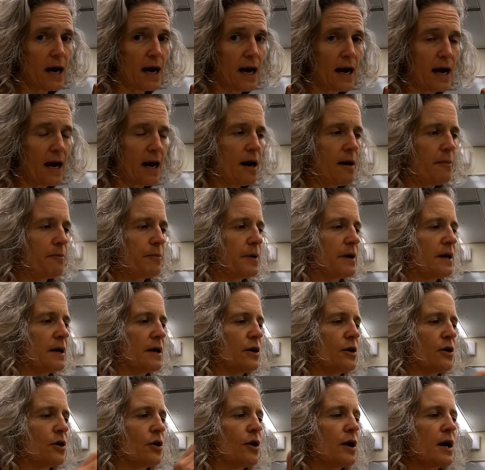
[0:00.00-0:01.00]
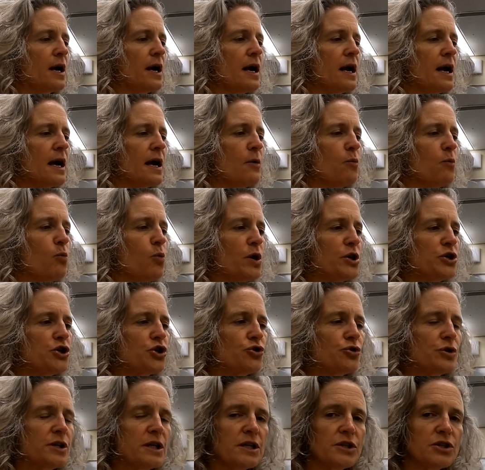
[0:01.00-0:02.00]
app here, and what
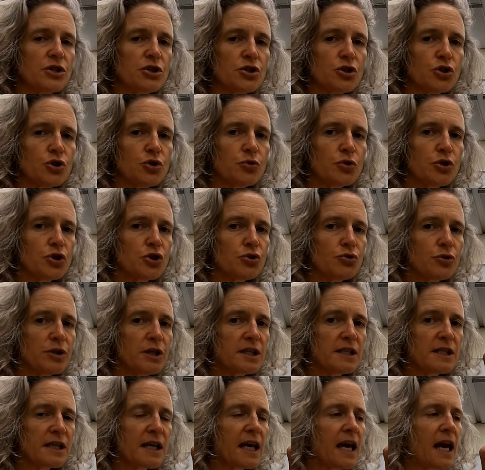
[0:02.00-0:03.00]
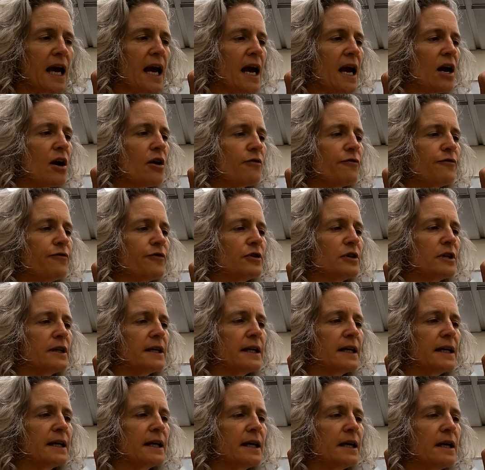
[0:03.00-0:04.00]
you need to do is you need to
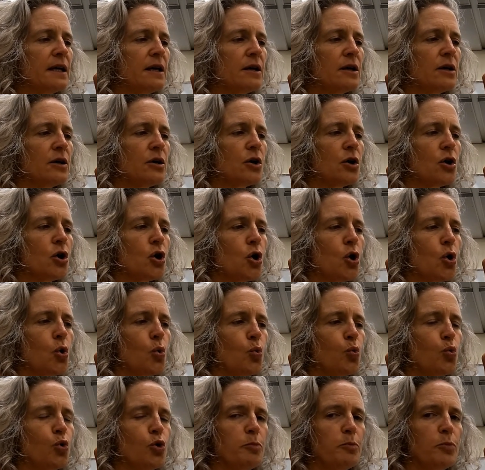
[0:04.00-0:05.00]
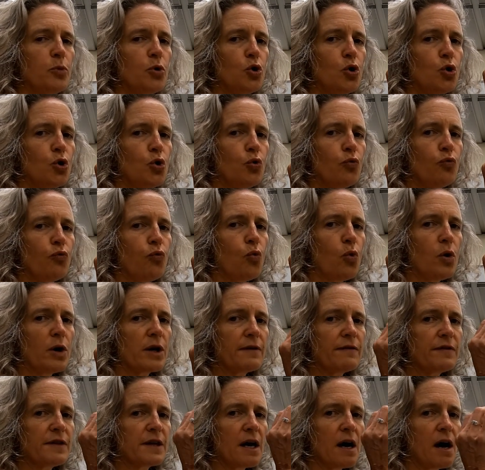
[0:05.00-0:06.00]
carefully remove one
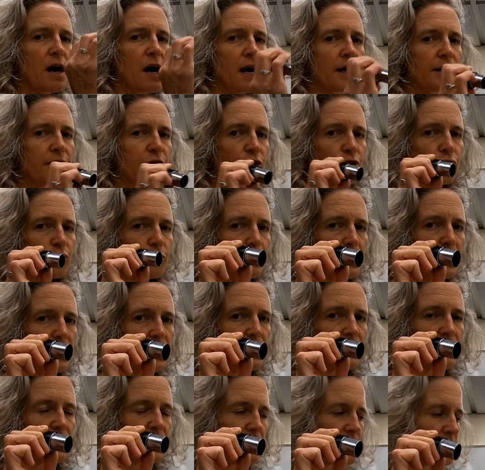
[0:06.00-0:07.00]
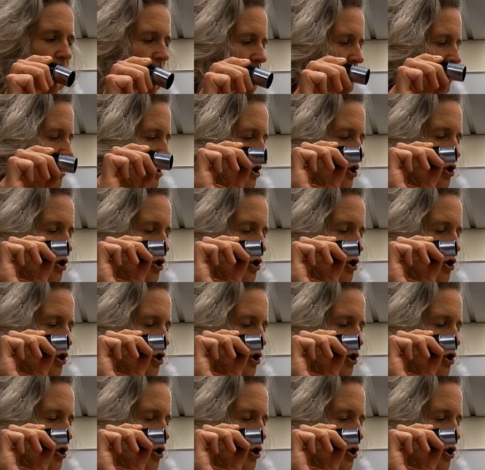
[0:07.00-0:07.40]
of the ocular pieces.